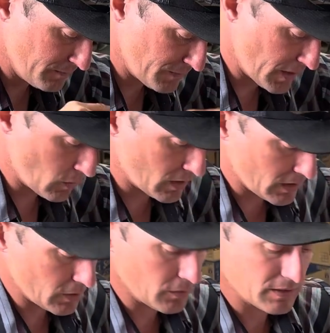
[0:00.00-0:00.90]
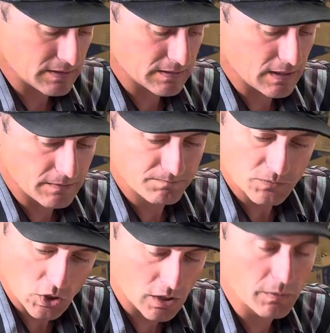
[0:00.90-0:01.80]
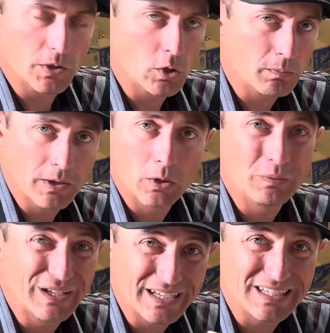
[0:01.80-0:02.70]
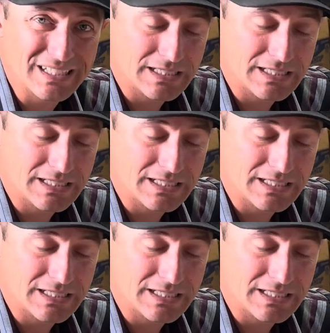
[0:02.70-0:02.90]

want to know this is a Herman Oak belt blank, the